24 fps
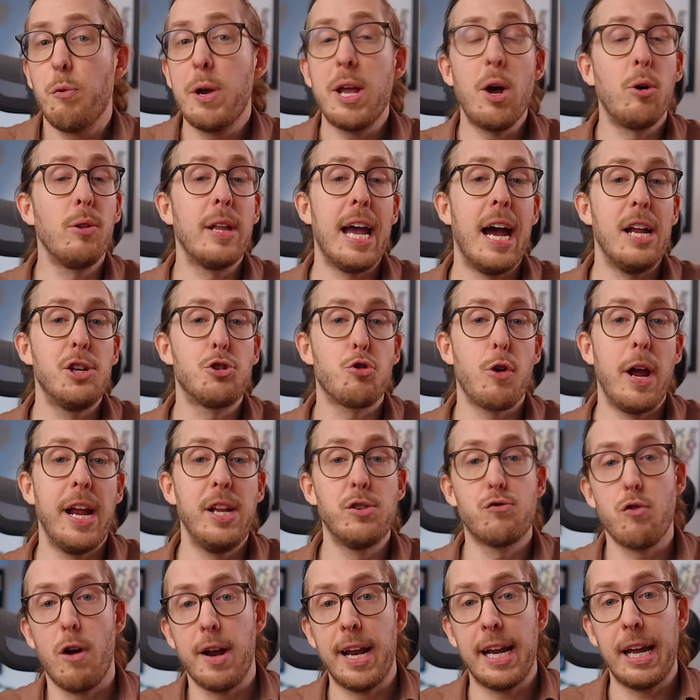we only had
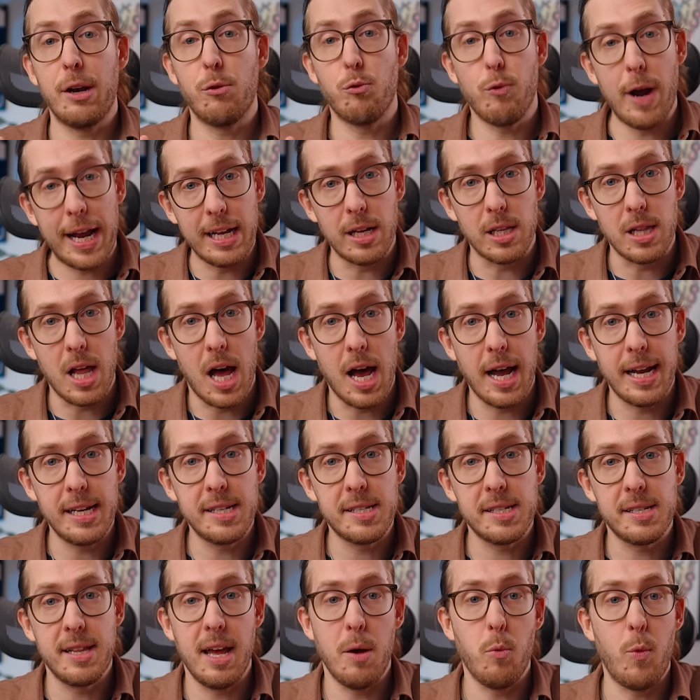trains running in radial
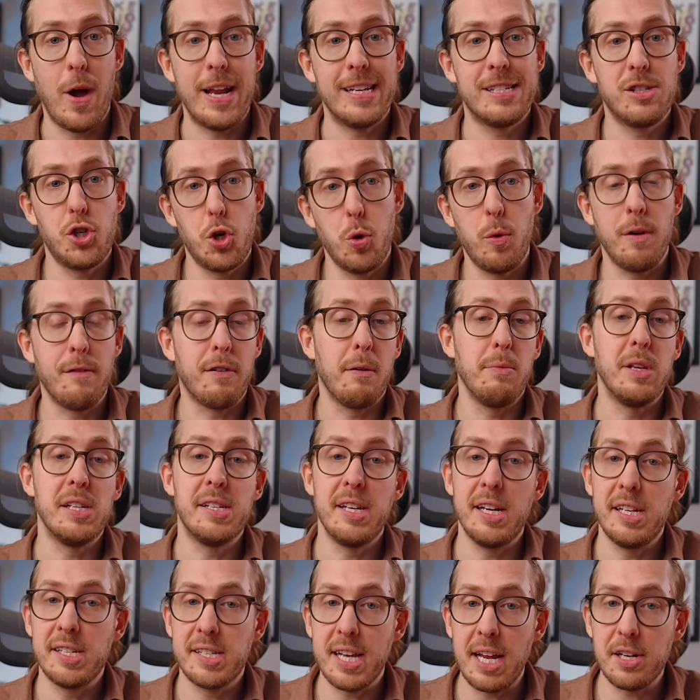lines that went to and from the
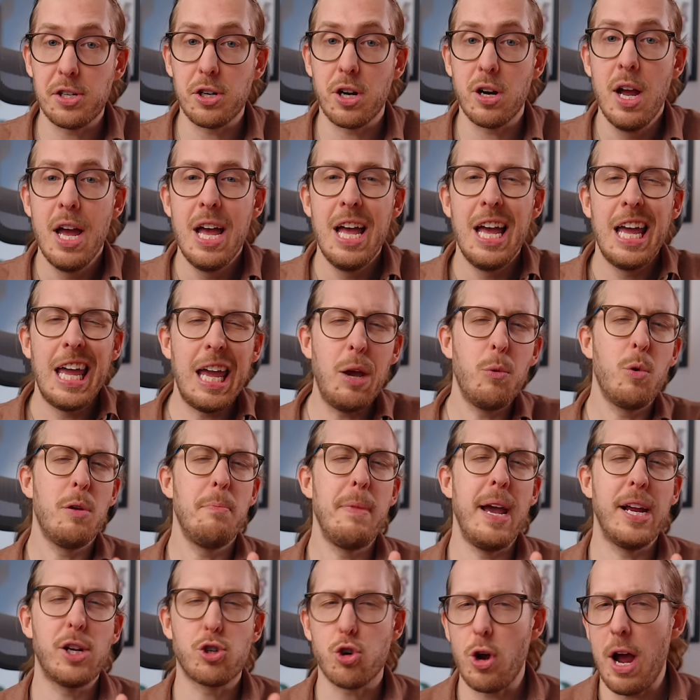city center, it would
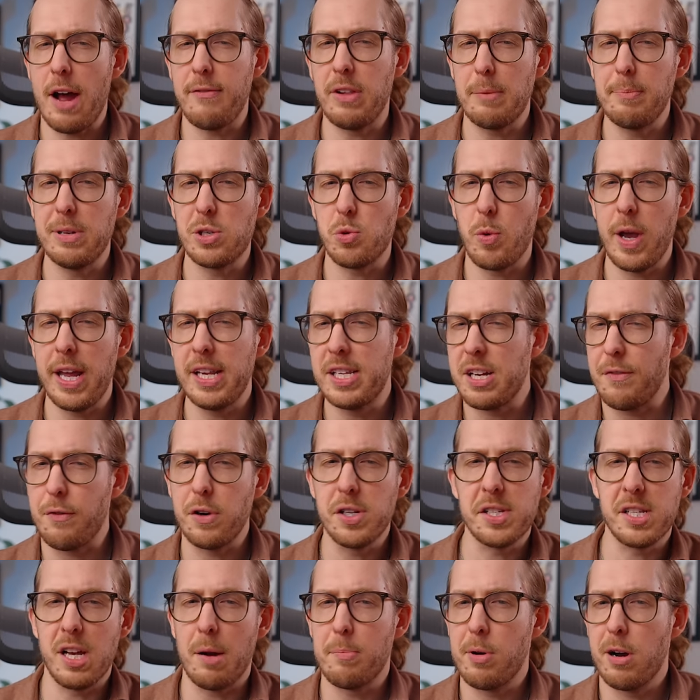make traveling between different
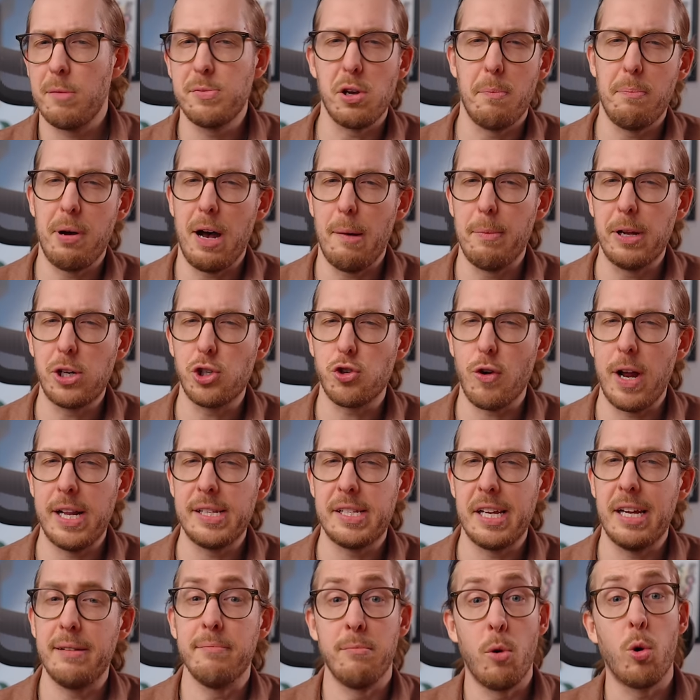suburbs on public
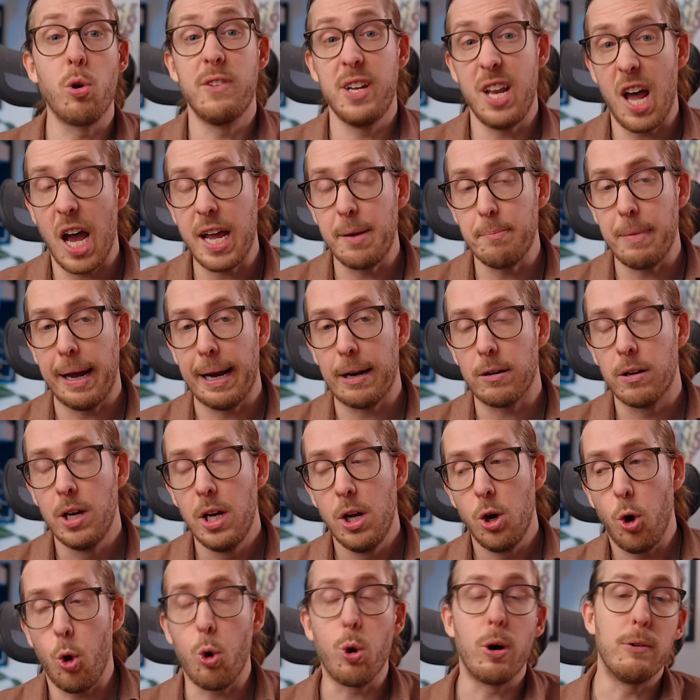transit more of a nightmare.
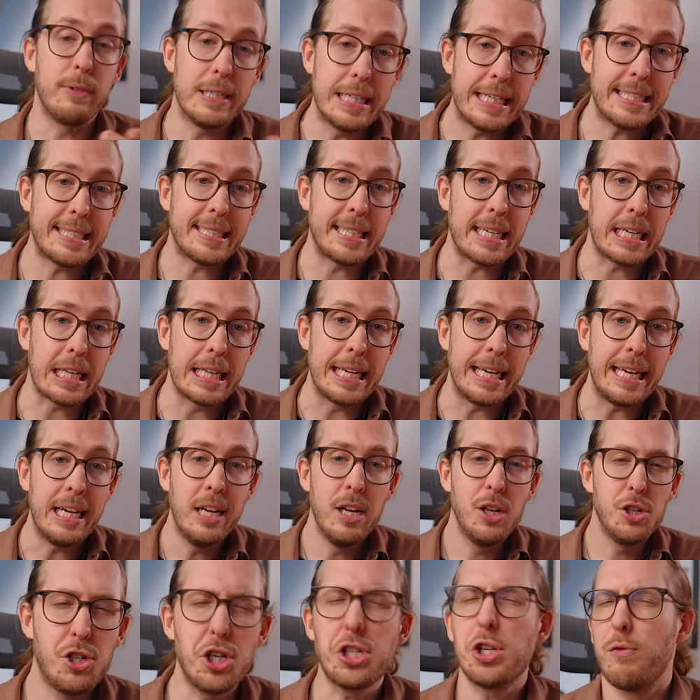Or realistically,
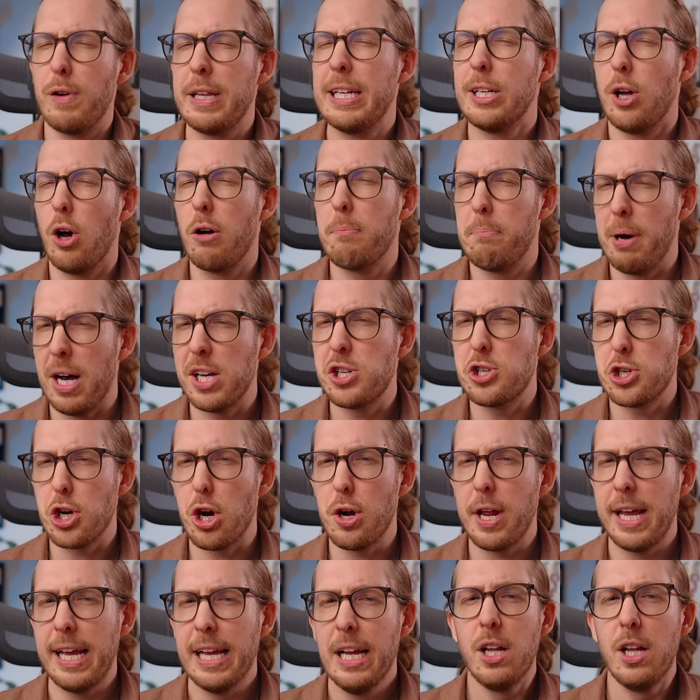just a really long bus journey.